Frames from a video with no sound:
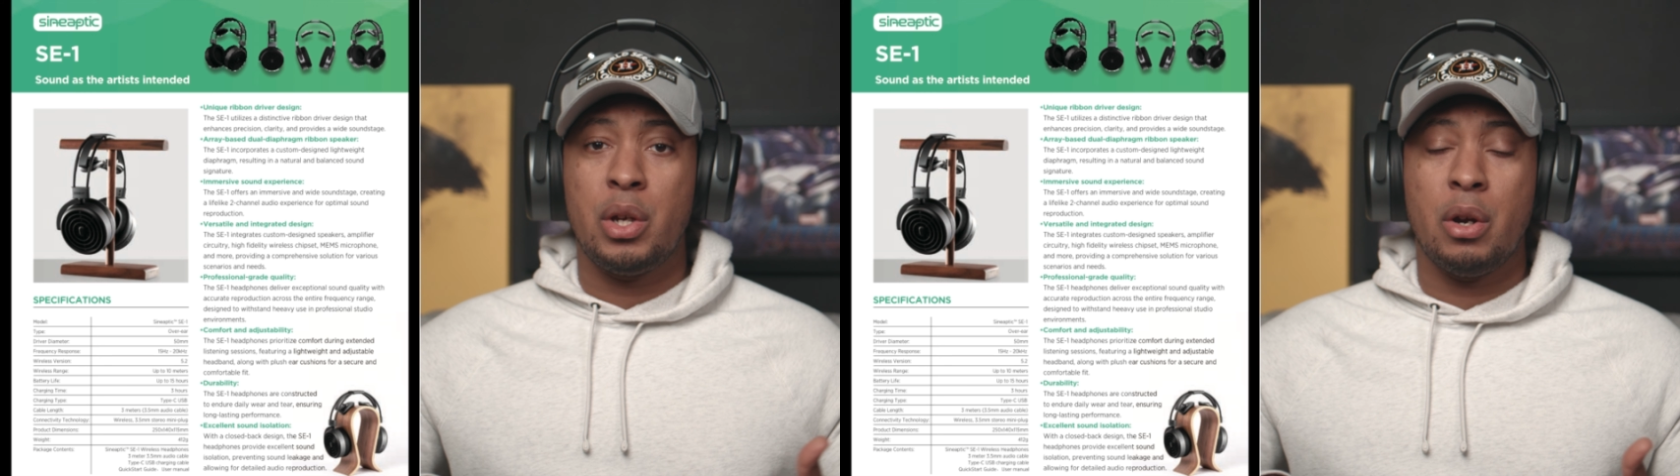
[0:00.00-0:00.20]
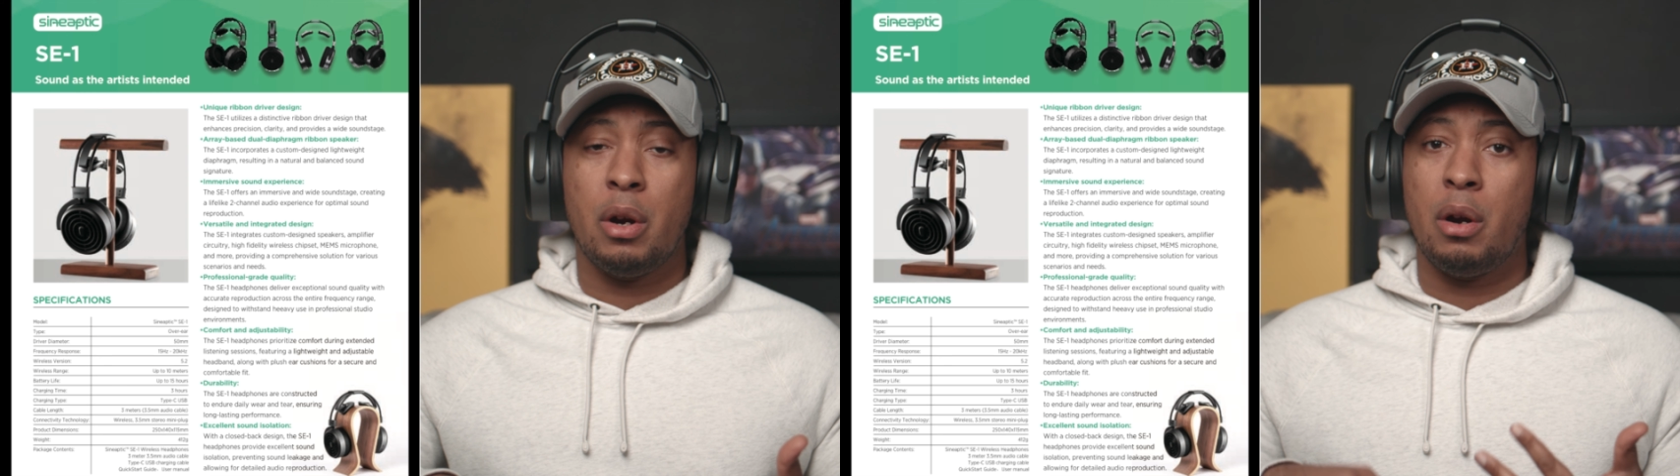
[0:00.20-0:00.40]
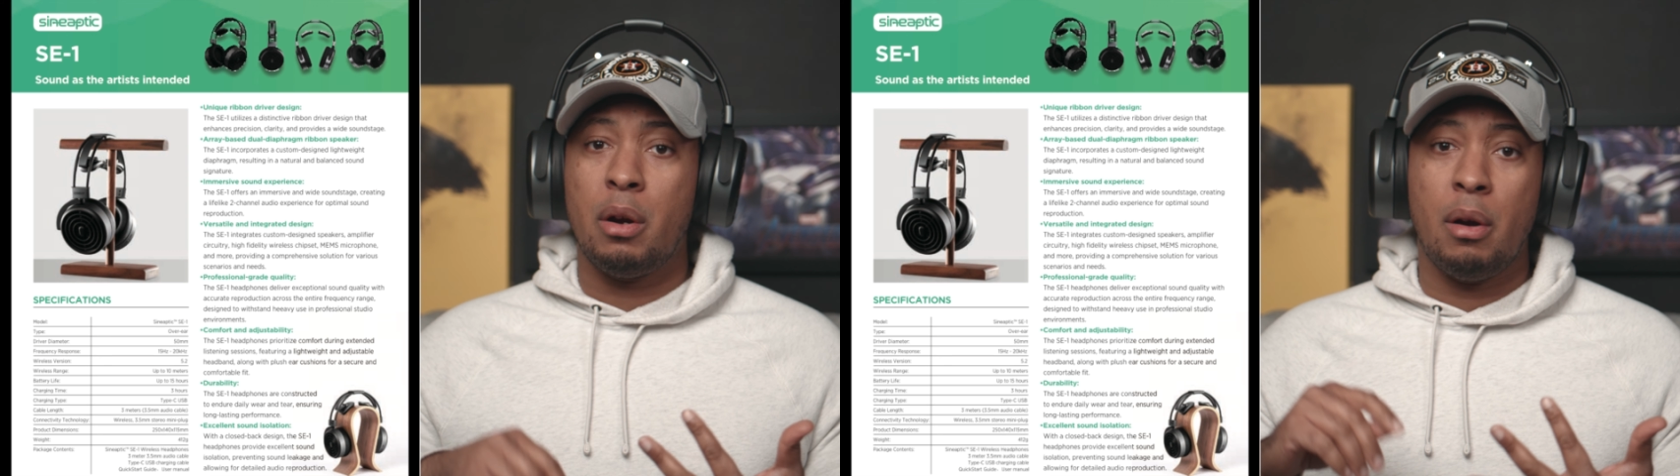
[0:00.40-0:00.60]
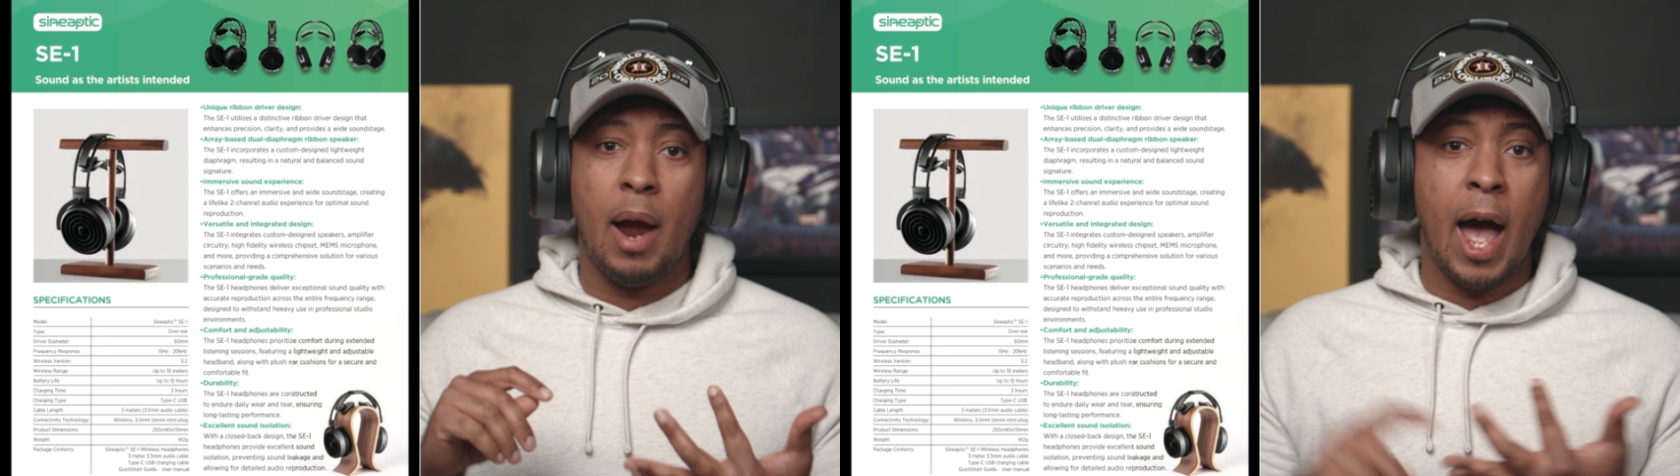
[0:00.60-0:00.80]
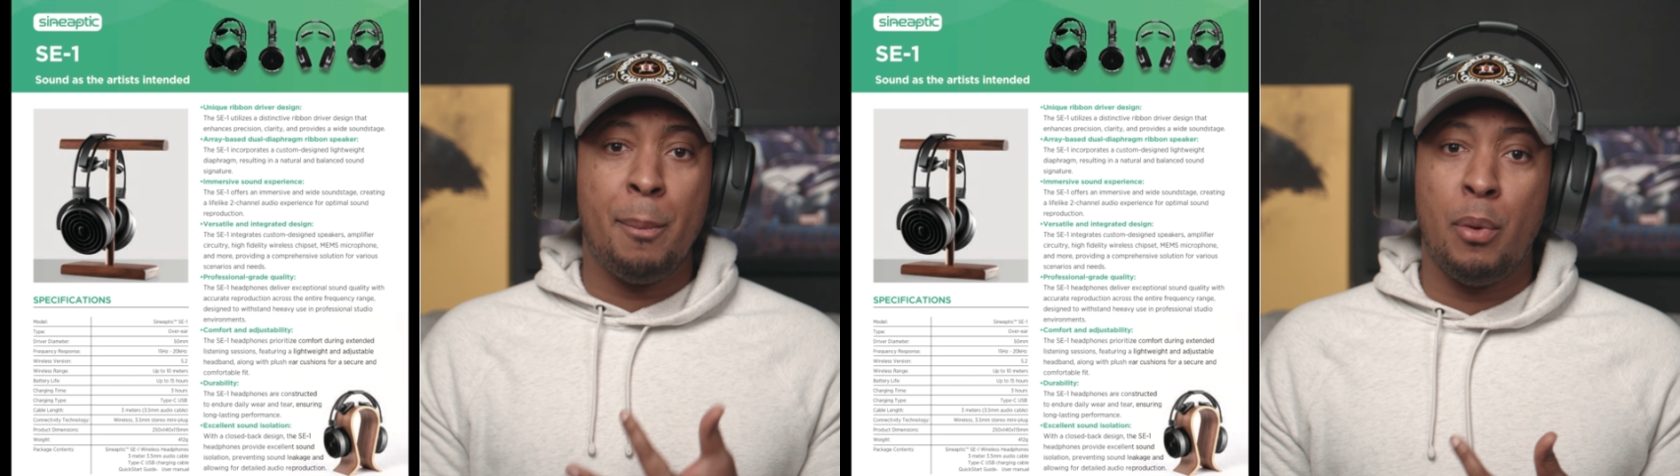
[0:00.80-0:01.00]

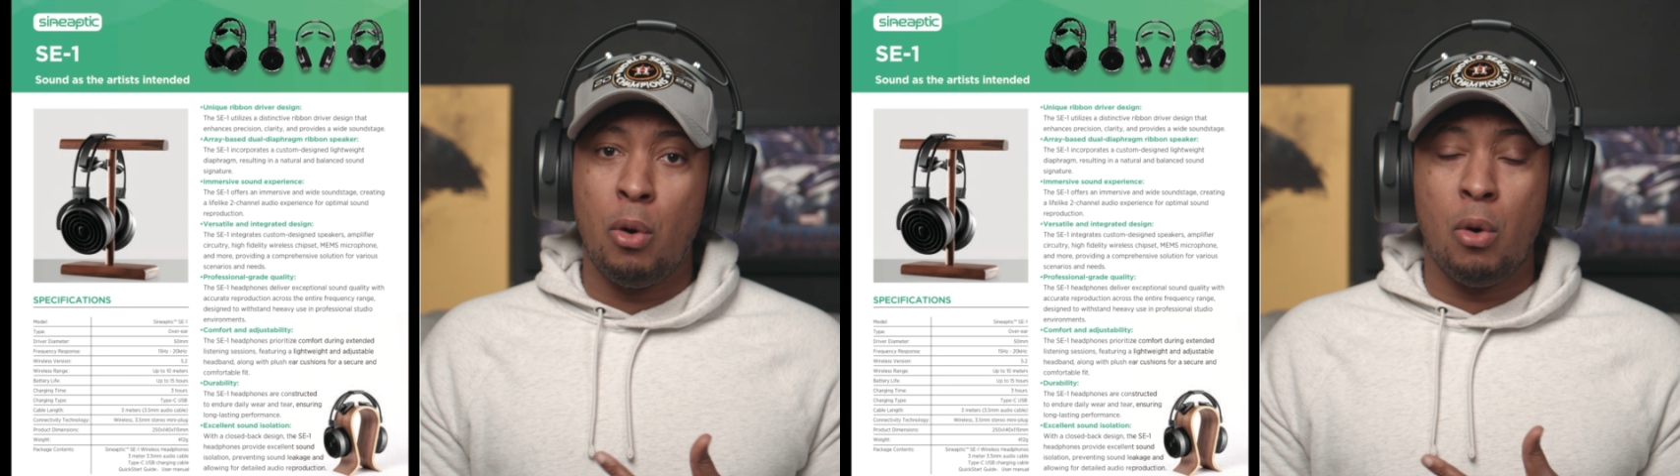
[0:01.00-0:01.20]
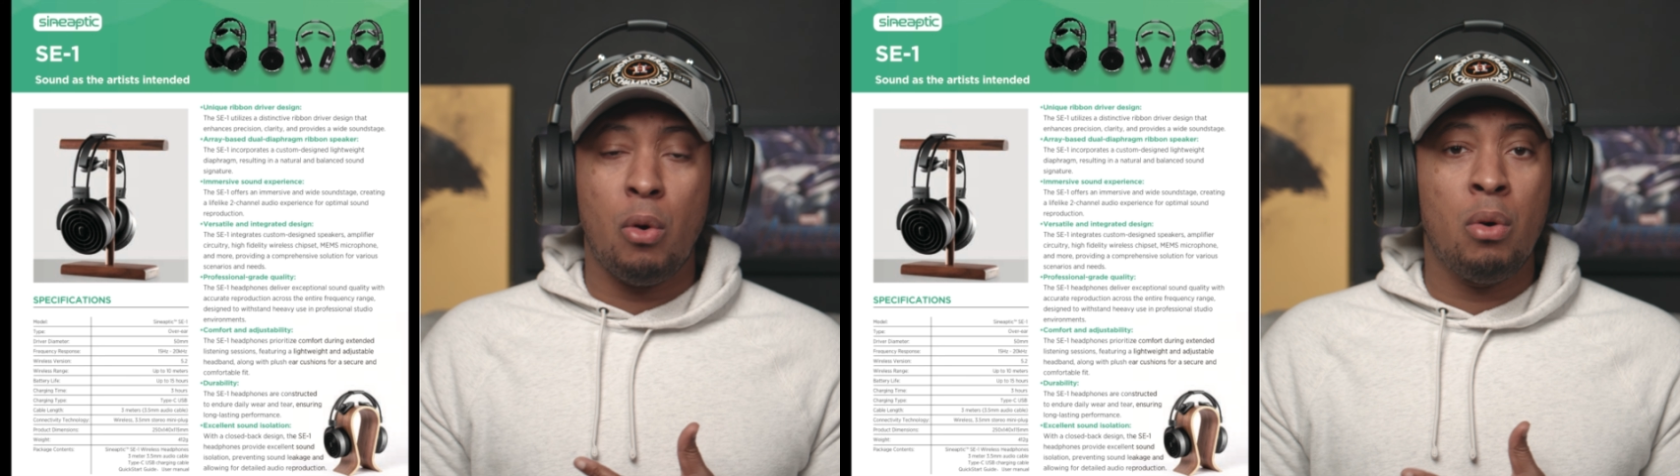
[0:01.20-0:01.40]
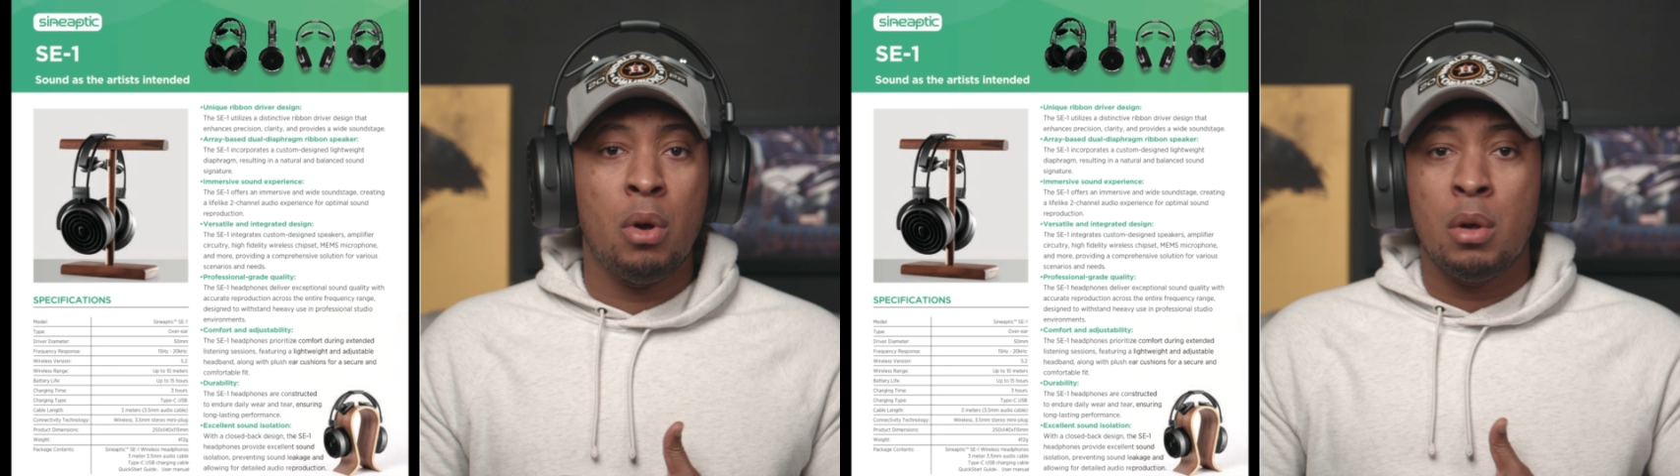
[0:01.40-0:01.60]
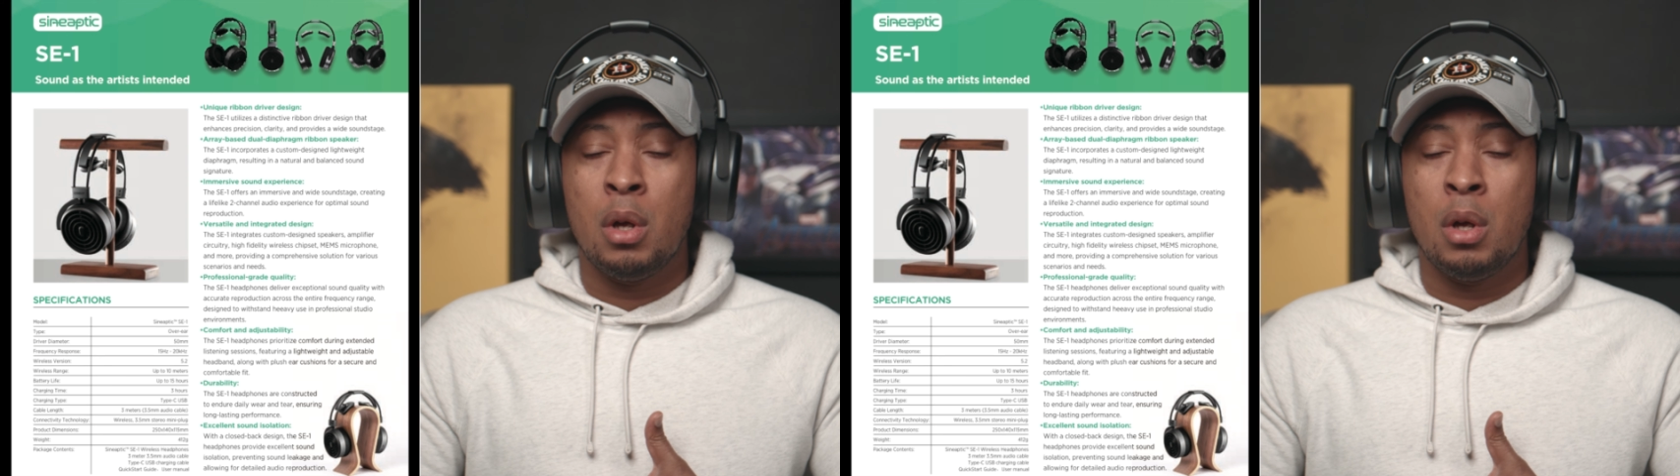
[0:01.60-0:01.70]
your Apple,